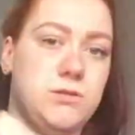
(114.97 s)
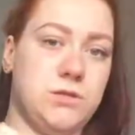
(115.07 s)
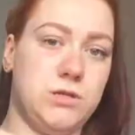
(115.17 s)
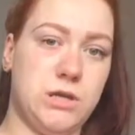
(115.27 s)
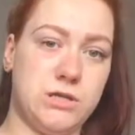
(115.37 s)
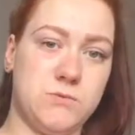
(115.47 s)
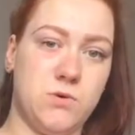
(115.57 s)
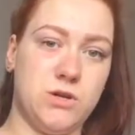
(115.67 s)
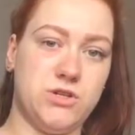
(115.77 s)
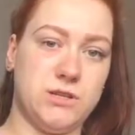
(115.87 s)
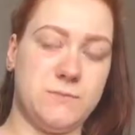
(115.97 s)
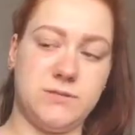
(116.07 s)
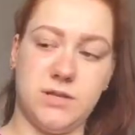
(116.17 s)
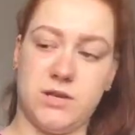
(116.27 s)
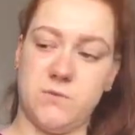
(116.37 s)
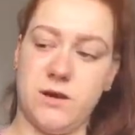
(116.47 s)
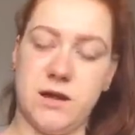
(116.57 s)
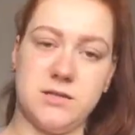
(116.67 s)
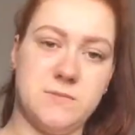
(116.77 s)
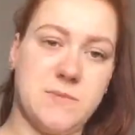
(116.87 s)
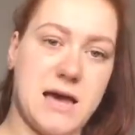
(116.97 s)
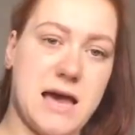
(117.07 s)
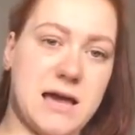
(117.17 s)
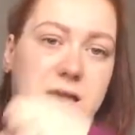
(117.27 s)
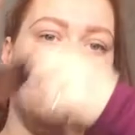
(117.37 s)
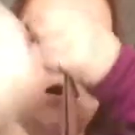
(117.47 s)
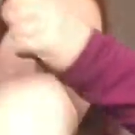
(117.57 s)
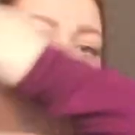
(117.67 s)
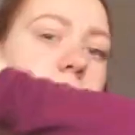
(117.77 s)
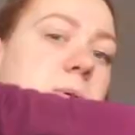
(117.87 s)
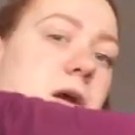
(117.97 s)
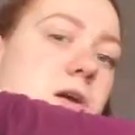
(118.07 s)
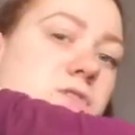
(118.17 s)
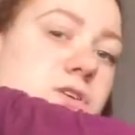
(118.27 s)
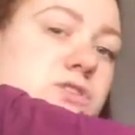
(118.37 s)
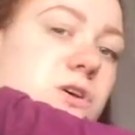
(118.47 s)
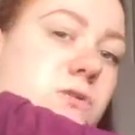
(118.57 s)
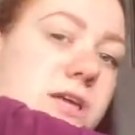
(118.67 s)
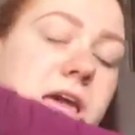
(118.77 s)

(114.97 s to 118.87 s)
the two smaller straps, so you can wear it as a bag, pop it over your shoulder